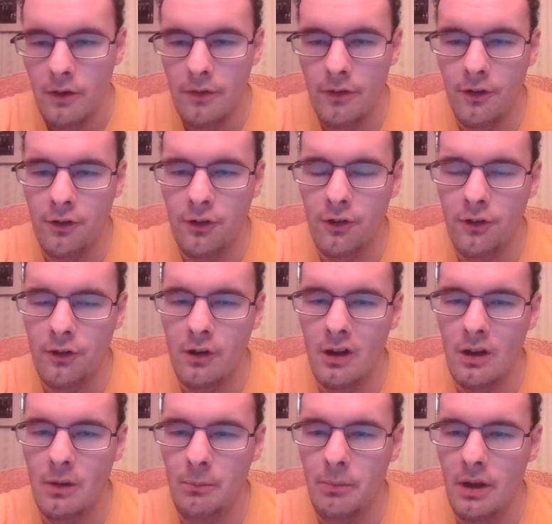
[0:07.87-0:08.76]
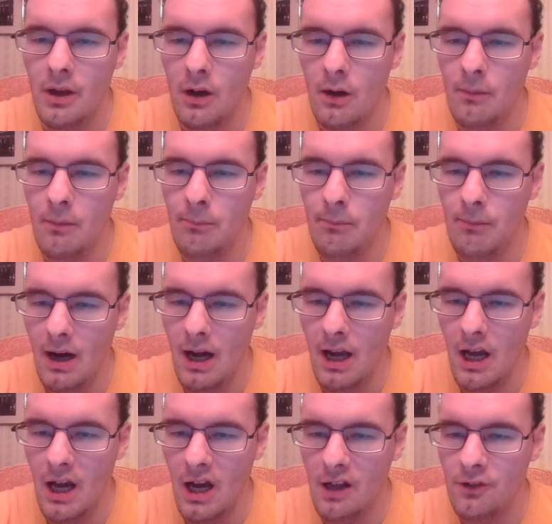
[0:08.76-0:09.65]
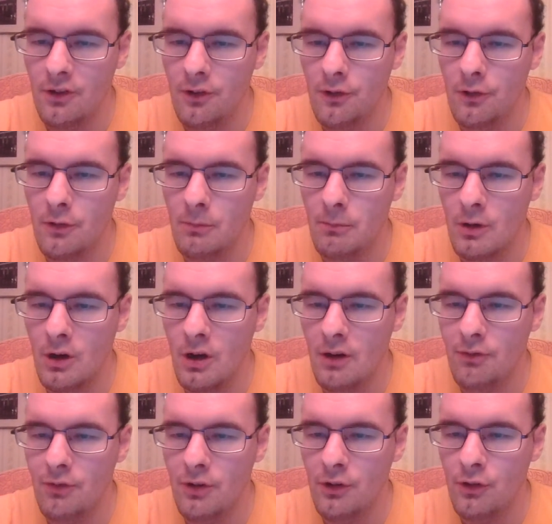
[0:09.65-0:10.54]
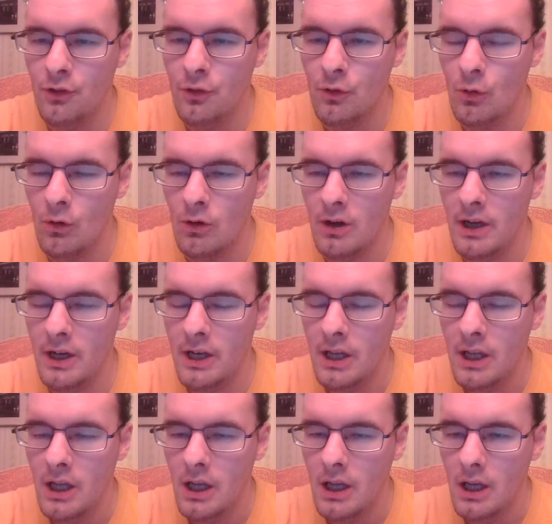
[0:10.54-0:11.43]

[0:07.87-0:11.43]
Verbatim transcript: This is going to be on my autism recovery story